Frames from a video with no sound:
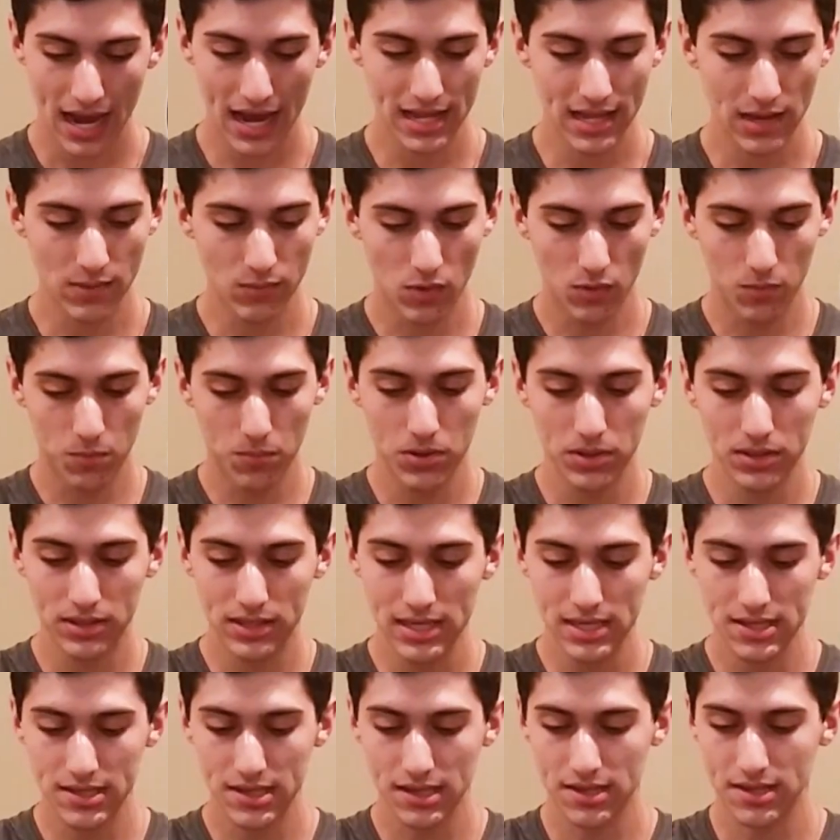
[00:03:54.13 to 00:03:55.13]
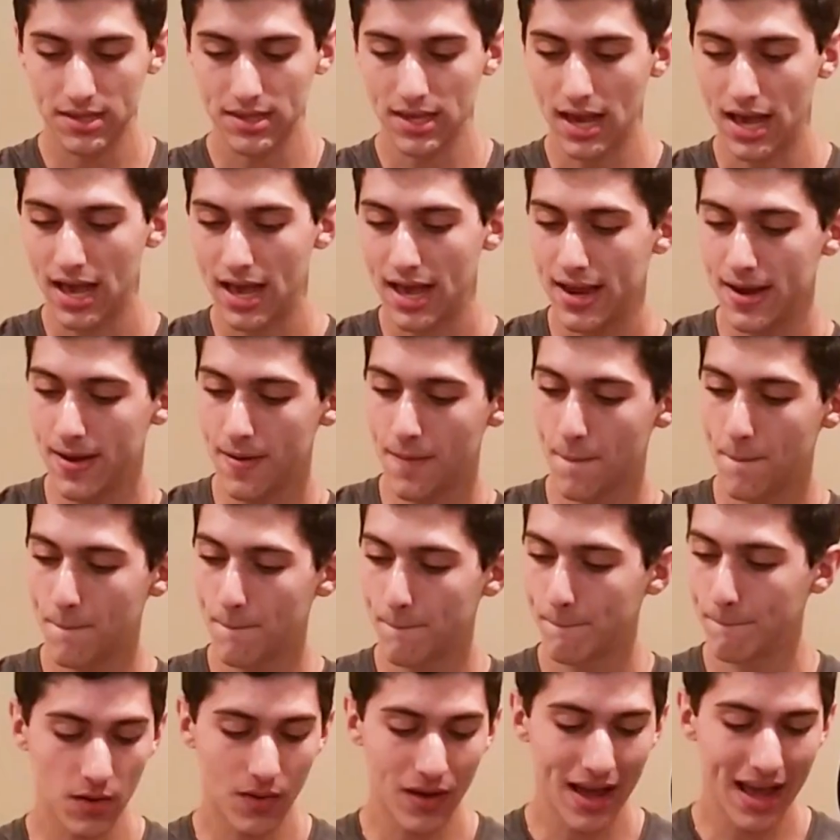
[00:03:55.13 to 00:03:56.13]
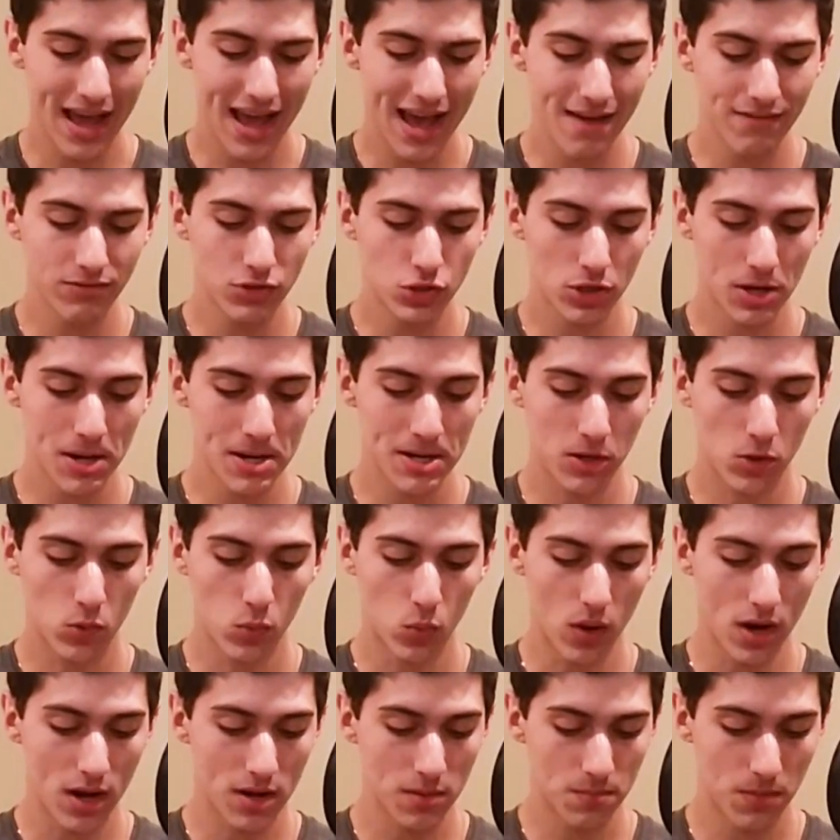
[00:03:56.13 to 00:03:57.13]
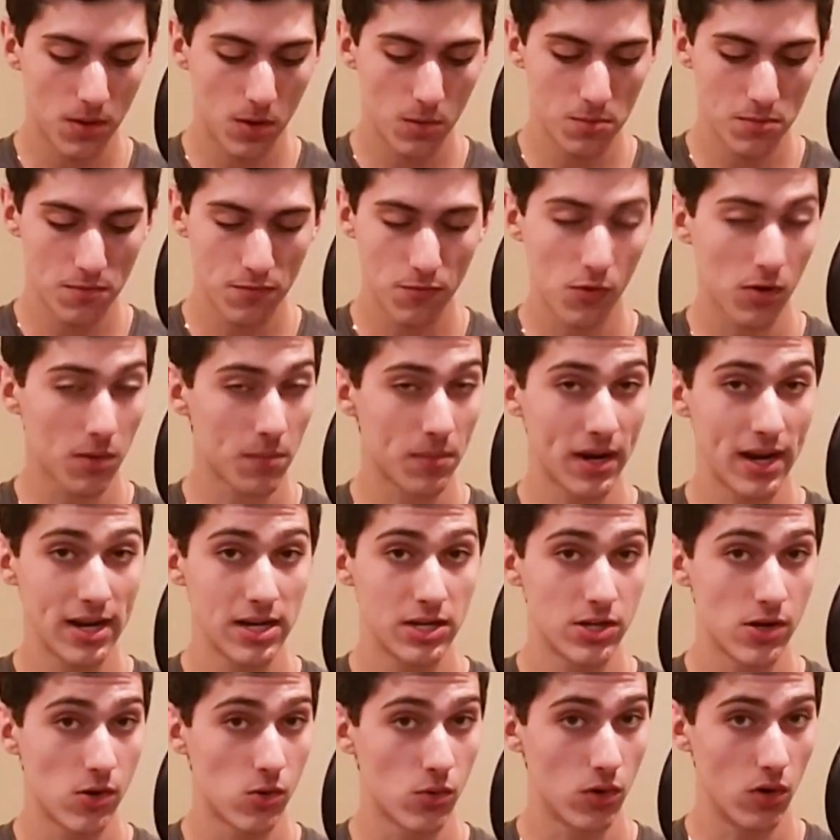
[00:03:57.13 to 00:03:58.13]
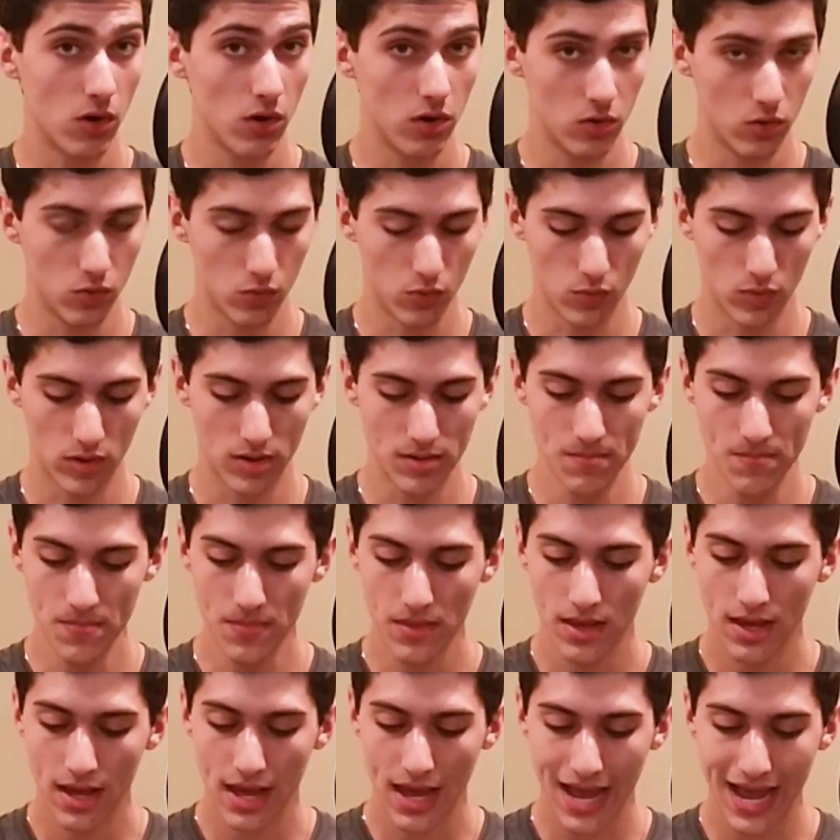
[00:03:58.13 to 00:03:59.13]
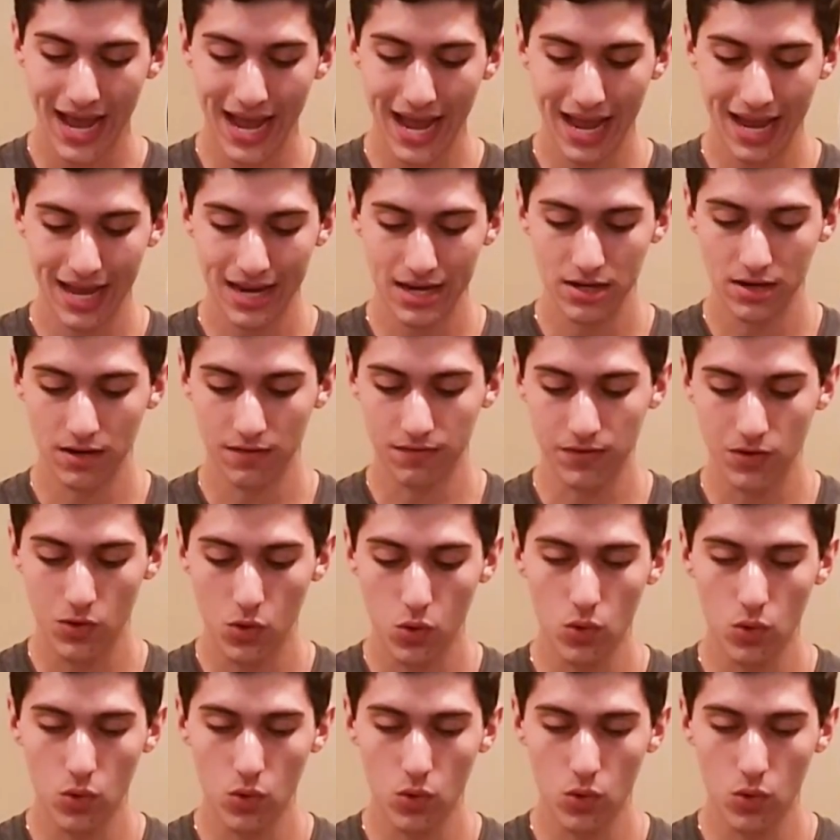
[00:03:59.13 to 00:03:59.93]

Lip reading: and then we'll put these aside. So I have tried a Guanpo before, but I don't own one. And of